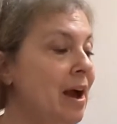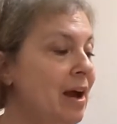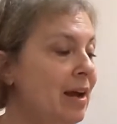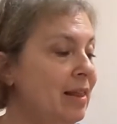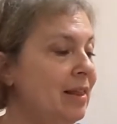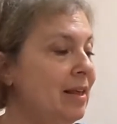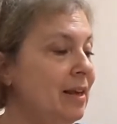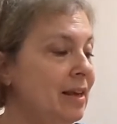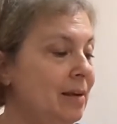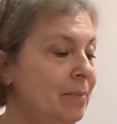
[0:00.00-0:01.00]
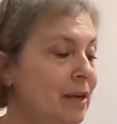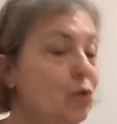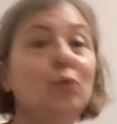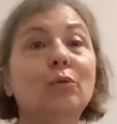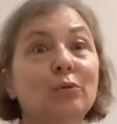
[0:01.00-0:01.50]
I think it'd be
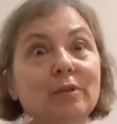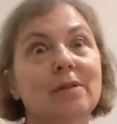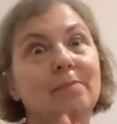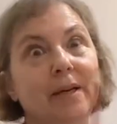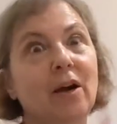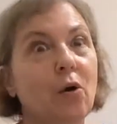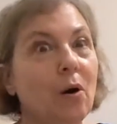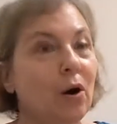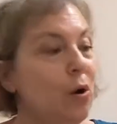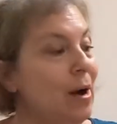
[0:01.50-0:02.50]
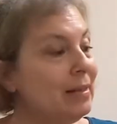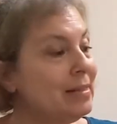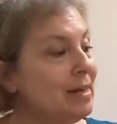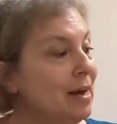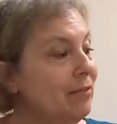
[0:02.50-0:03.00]
cool to go
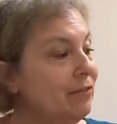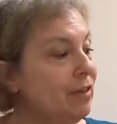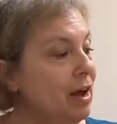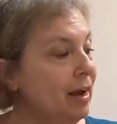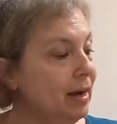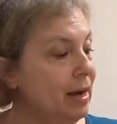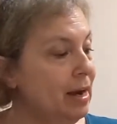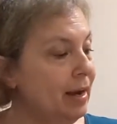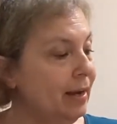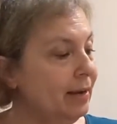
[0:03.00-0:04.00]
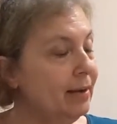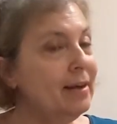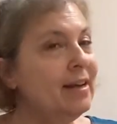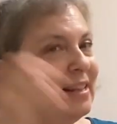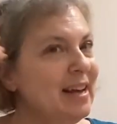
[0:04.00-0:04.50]
outside and fly a kite.
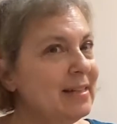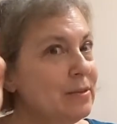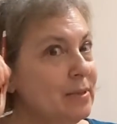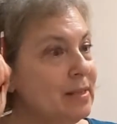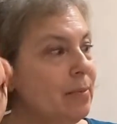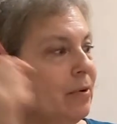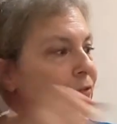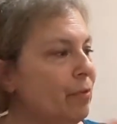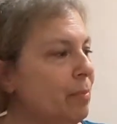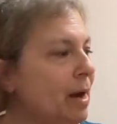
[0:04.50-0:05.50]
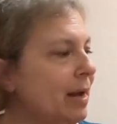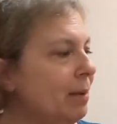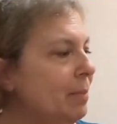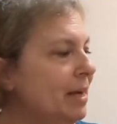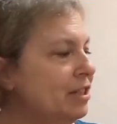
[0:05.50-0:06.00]
That's what's coming from my
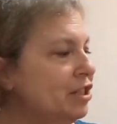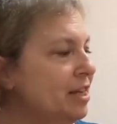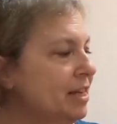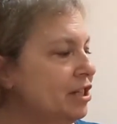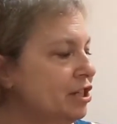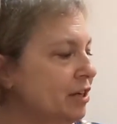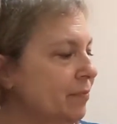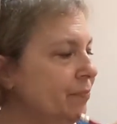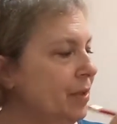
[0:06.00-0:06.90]
imagination.